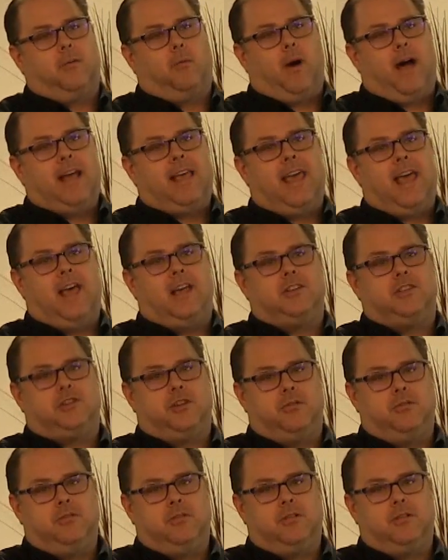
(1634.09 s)
why can't
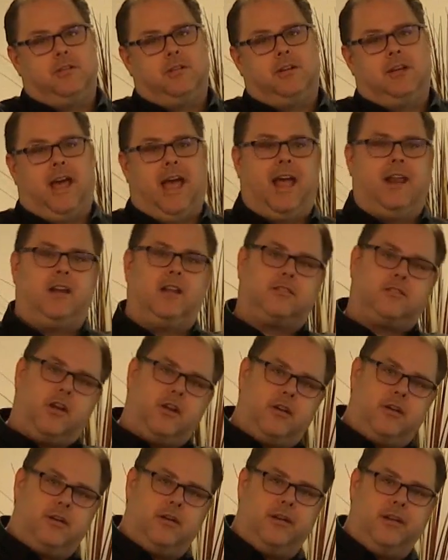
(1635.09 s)
Junior and the
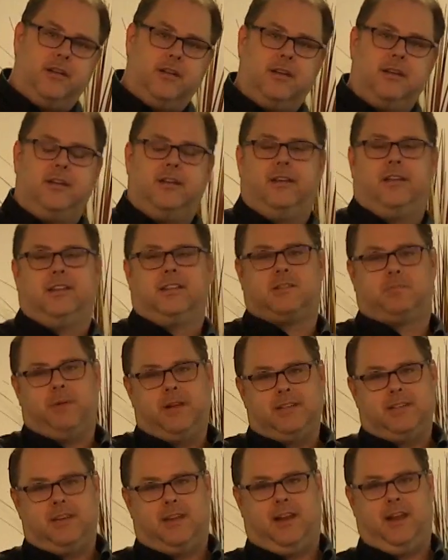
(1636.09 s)
third
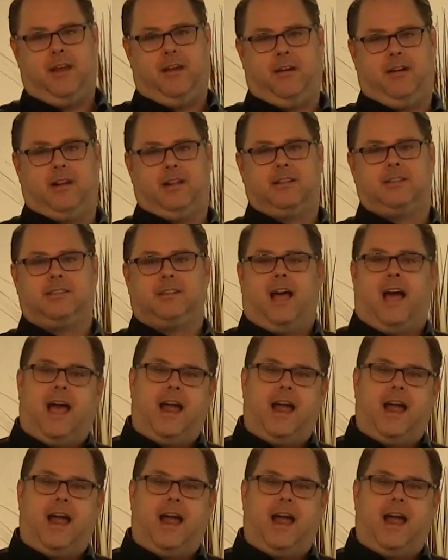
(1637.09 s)
split the inheritance?